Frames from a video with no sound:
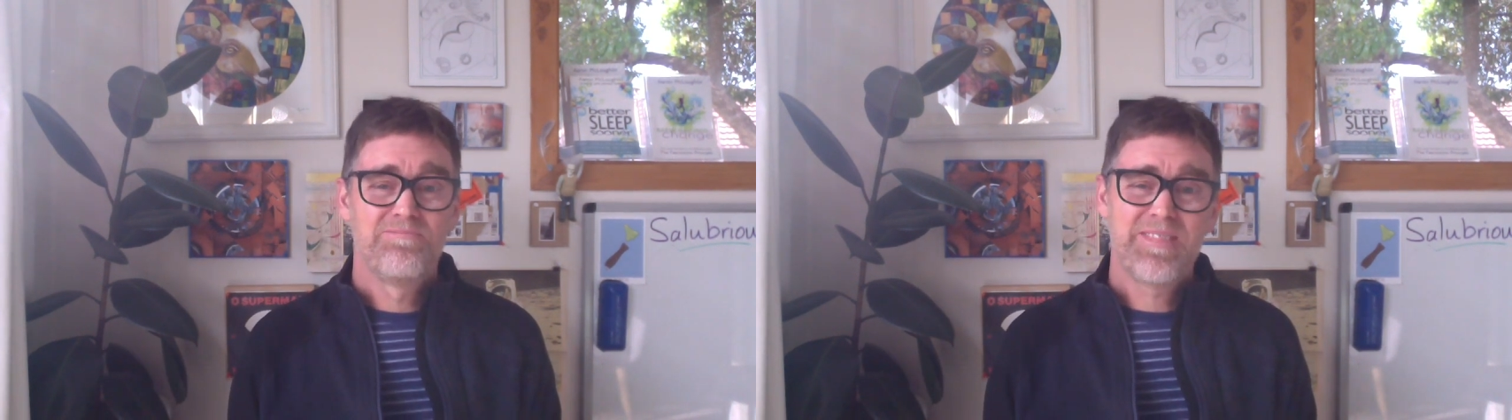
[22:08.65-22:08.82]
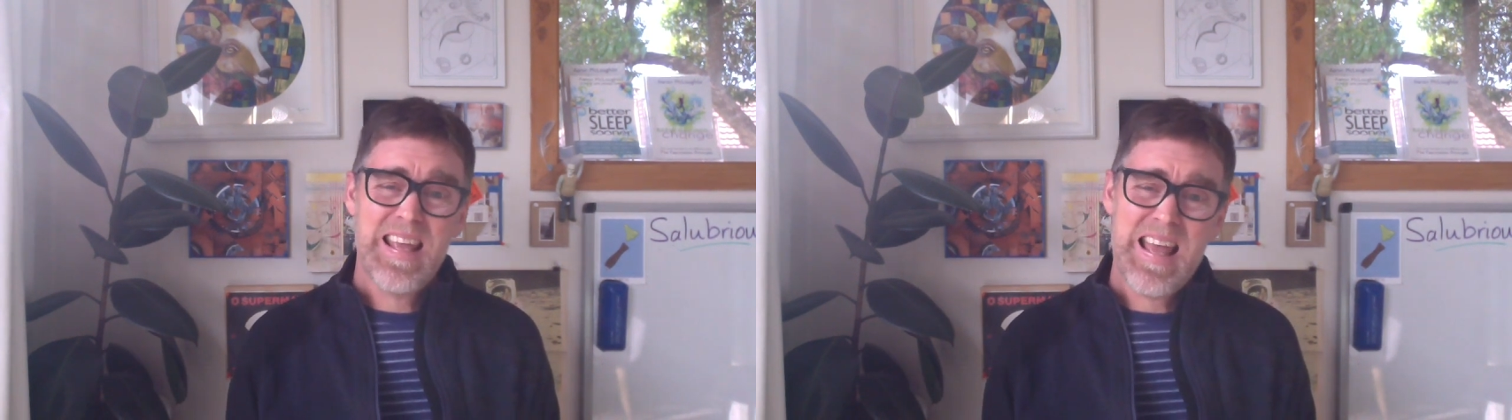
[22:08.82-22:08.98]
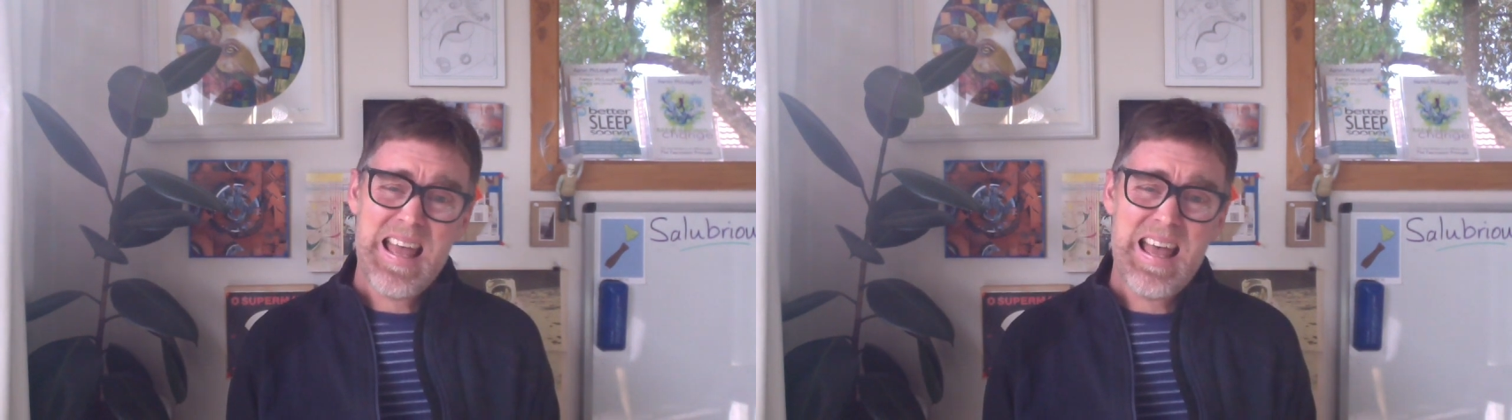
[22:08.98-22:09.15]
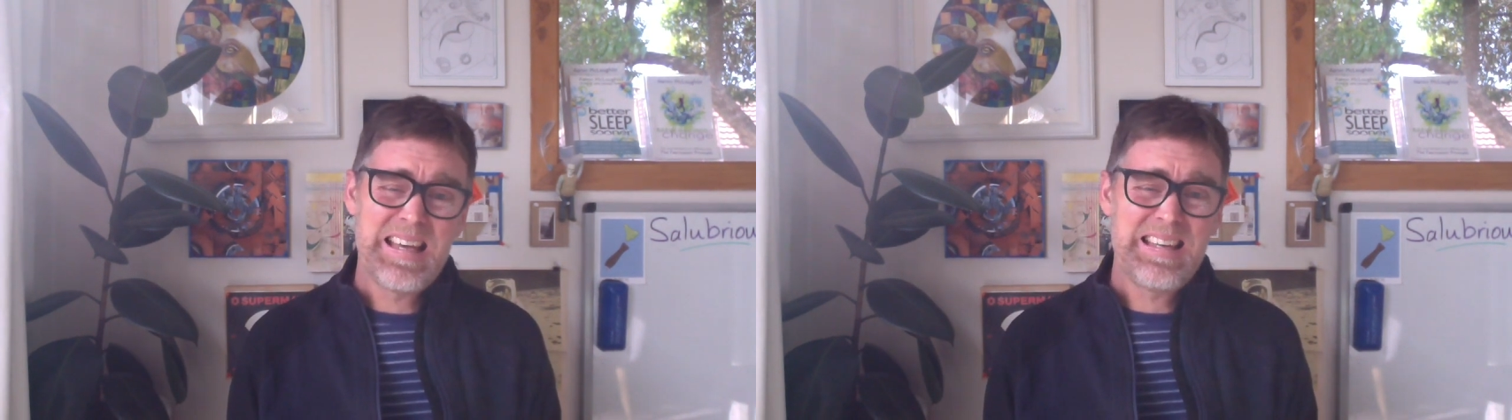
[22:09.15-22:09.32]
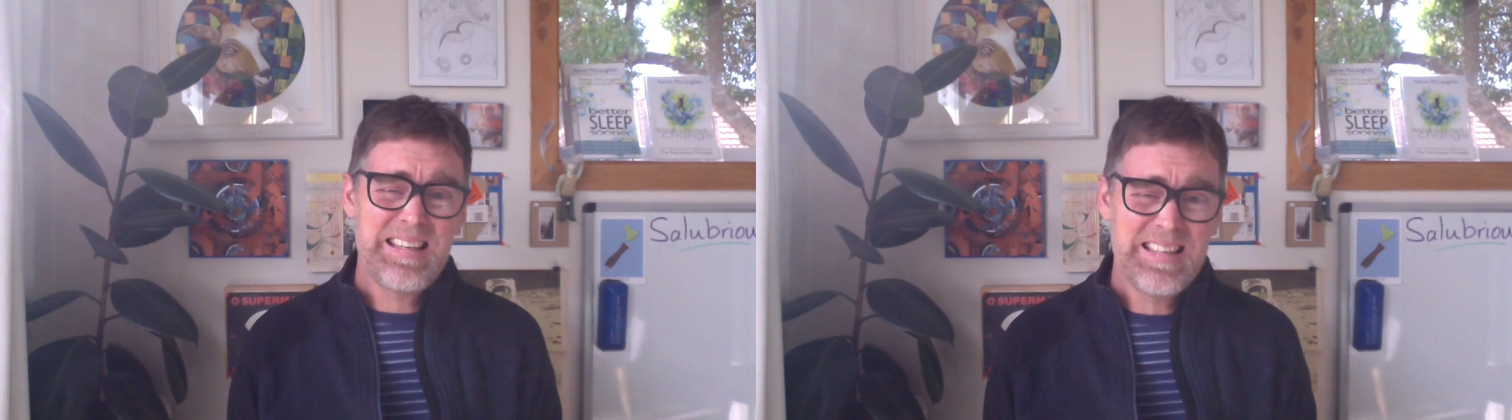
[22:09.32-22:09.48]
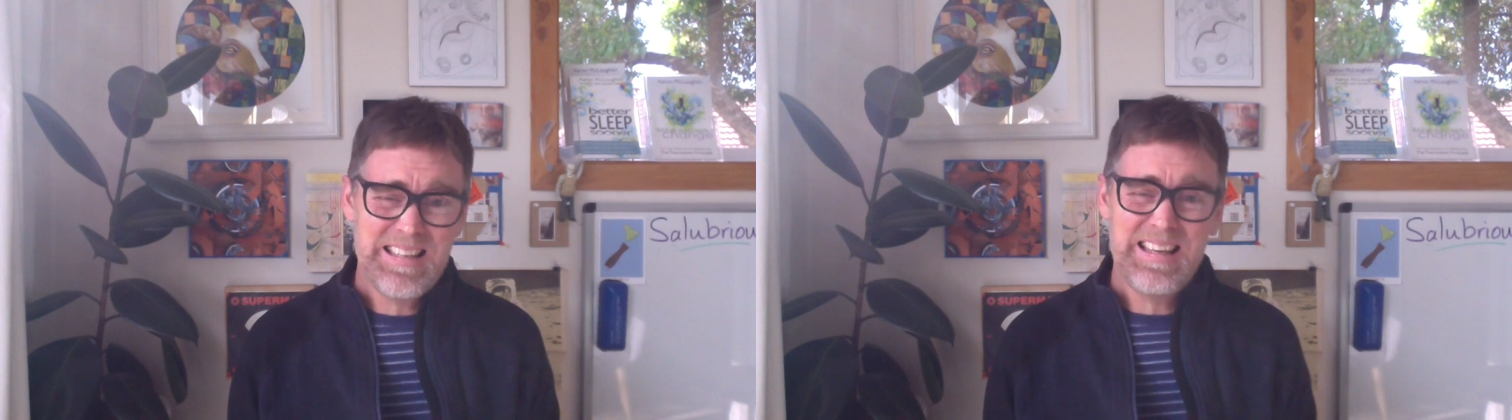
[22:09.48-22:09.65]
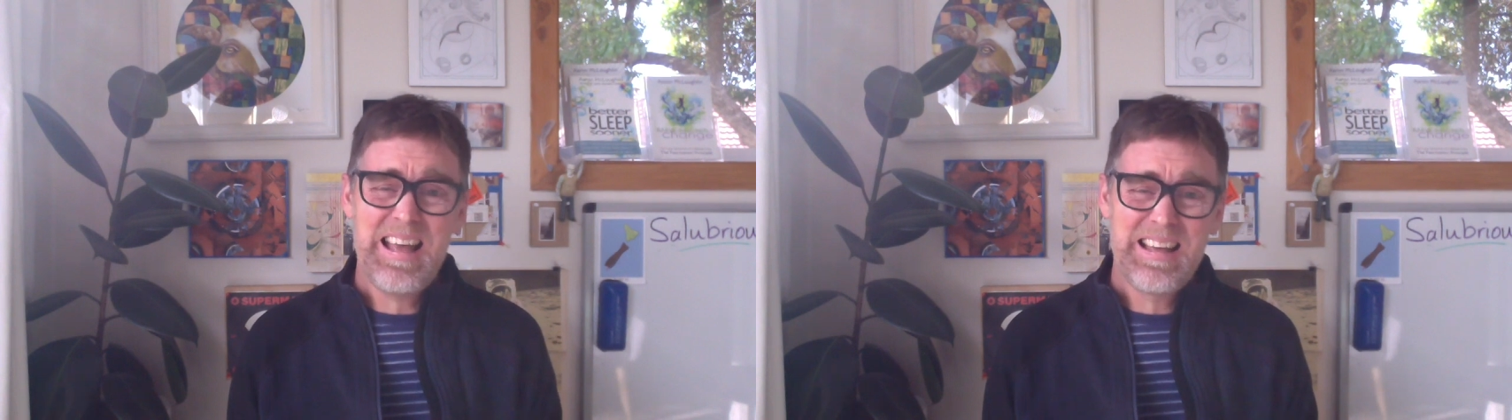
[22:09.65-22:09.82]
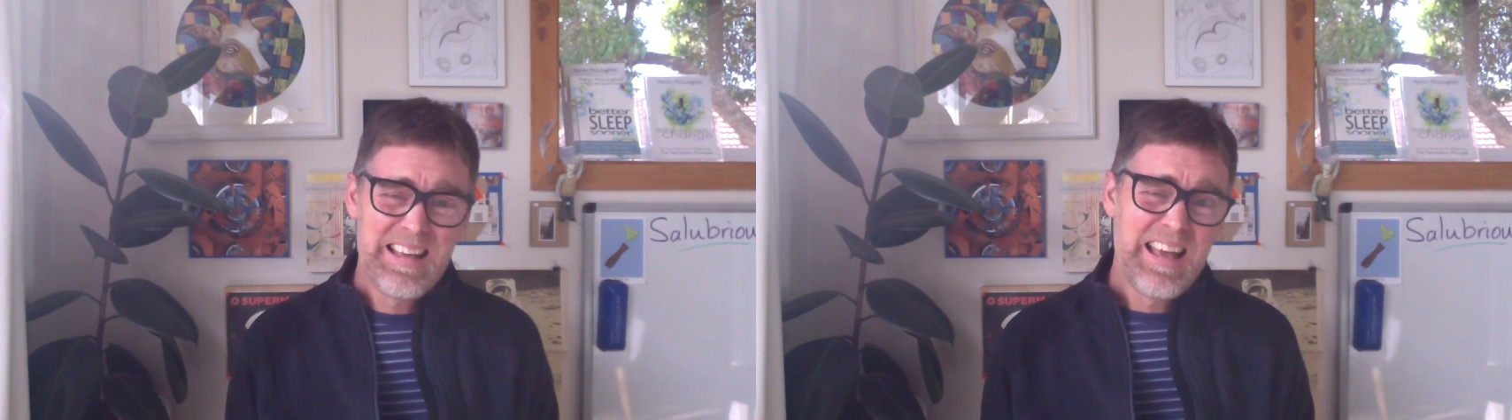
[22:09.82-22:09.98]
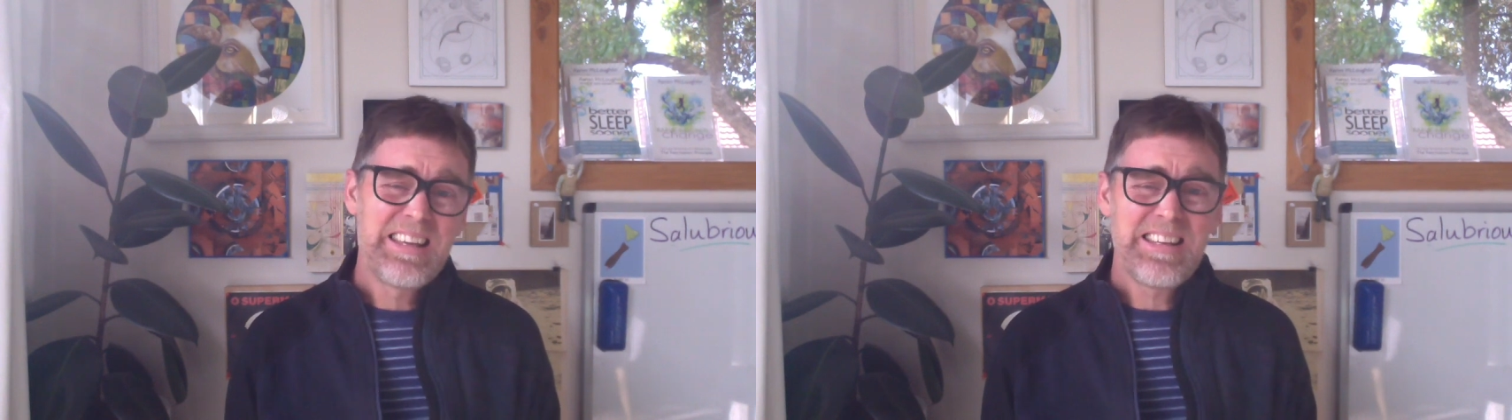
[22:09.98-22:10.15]
yeah,
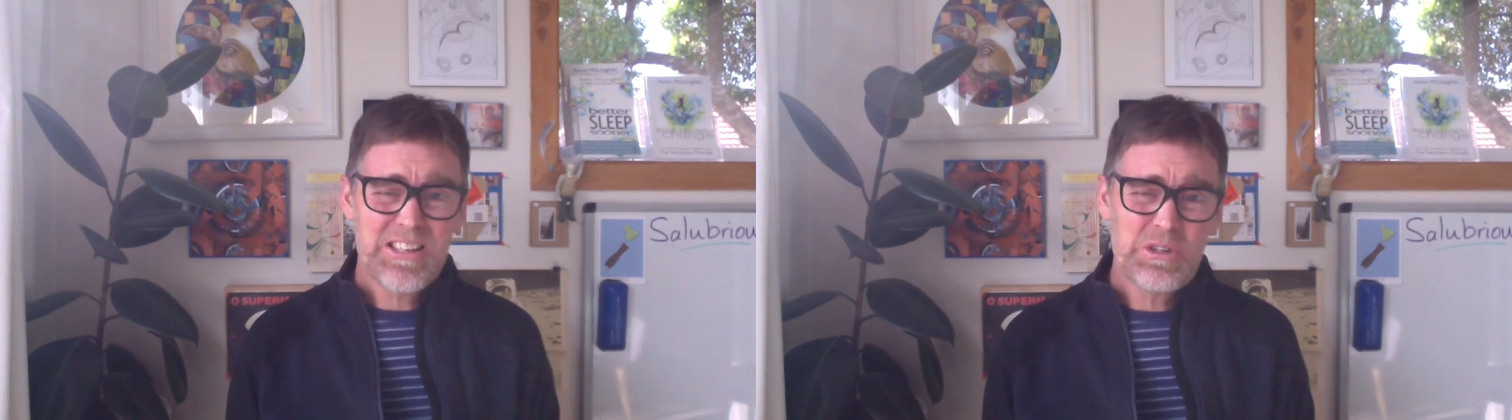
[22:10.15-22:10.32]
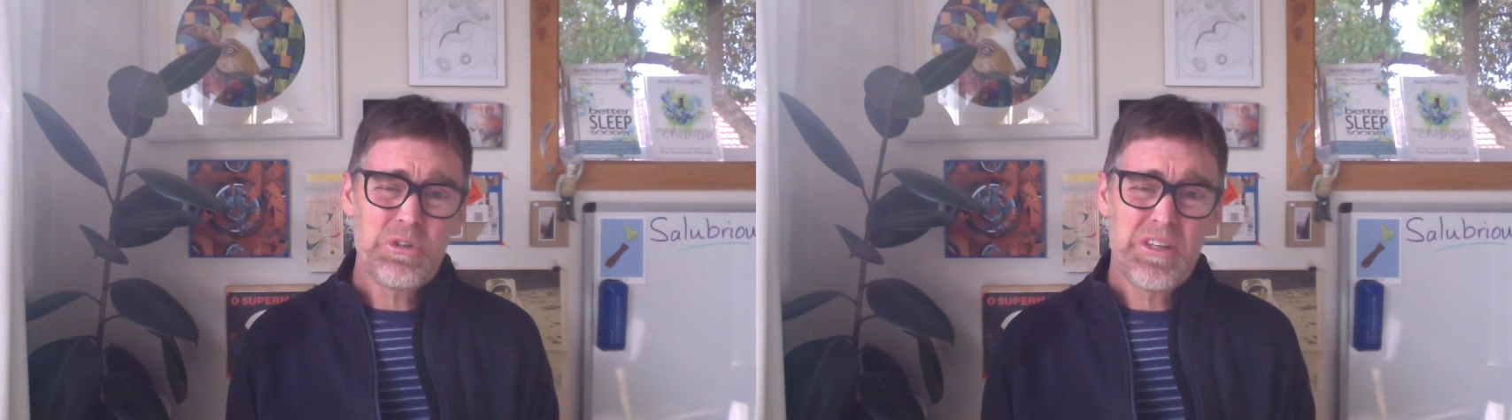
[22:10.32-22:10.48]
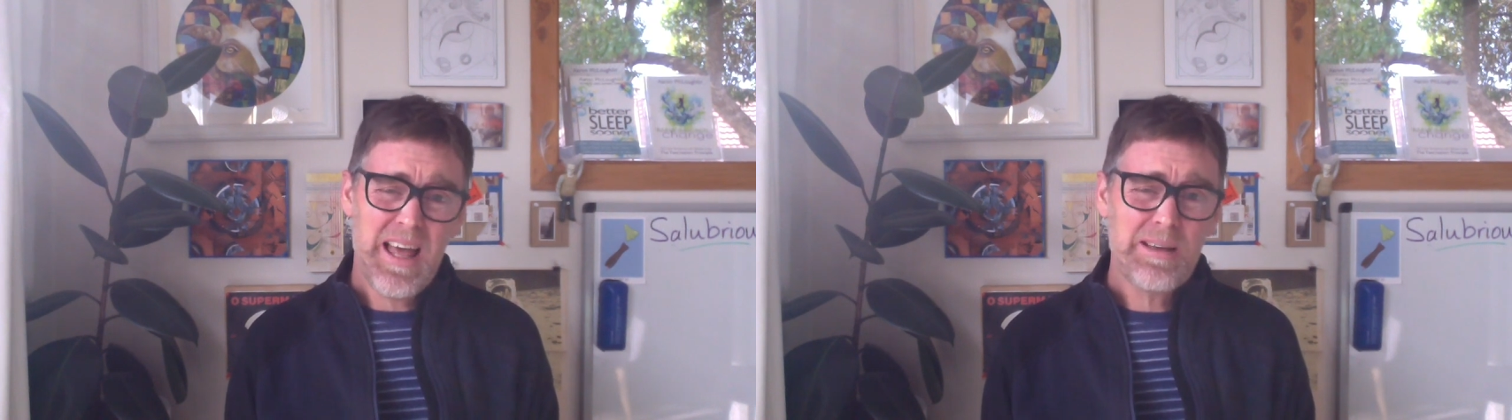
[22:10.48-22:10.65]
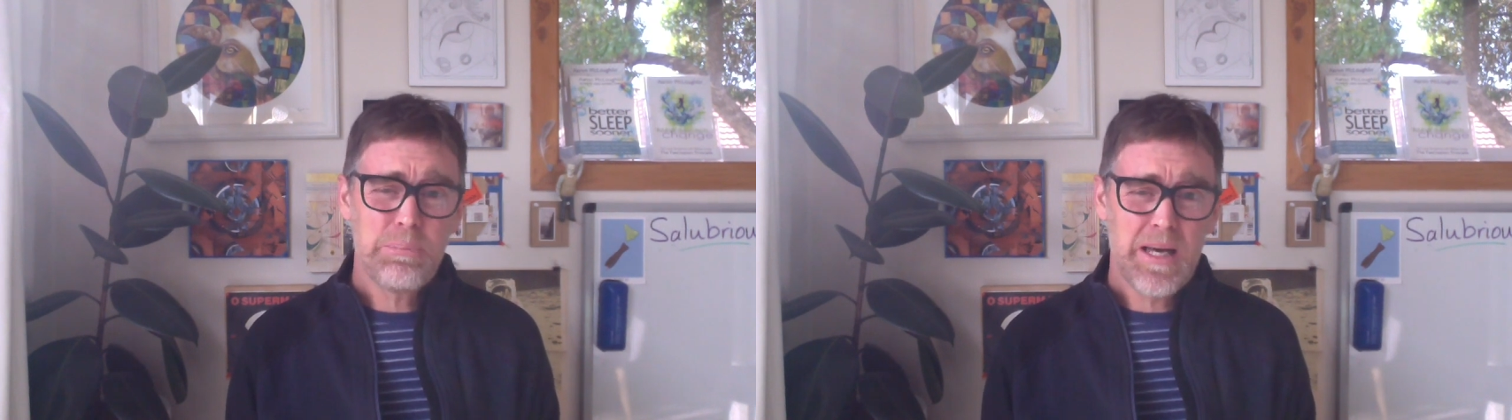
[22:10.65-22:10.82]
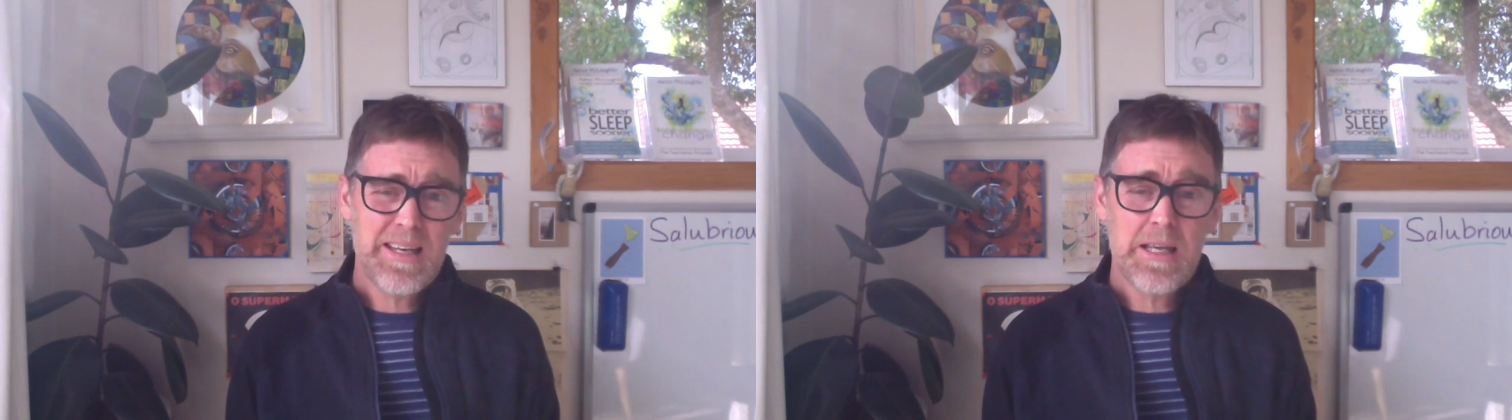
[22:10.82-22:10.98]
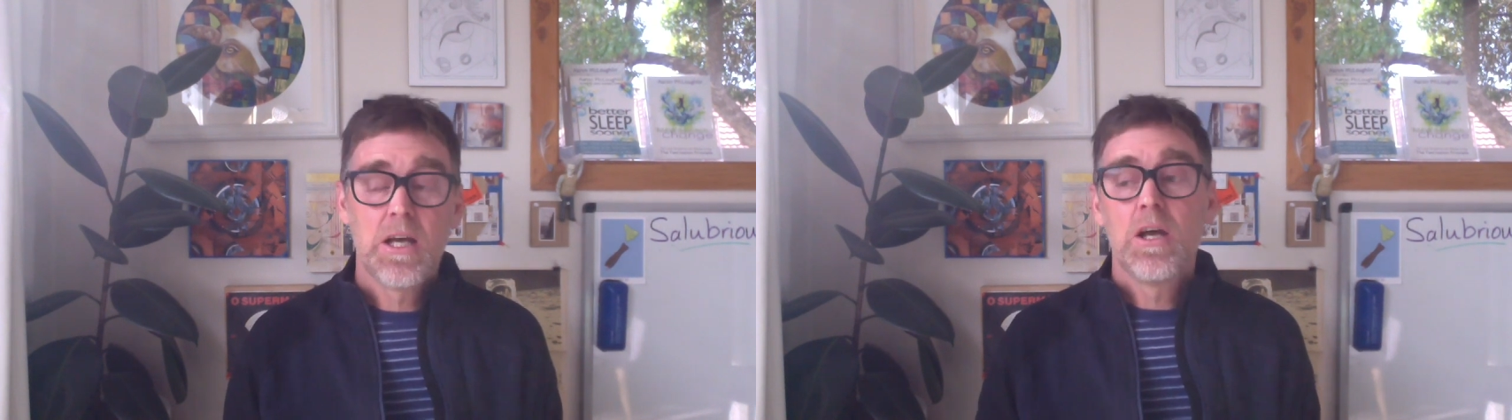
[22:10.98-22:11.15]
you're good luck, buddy.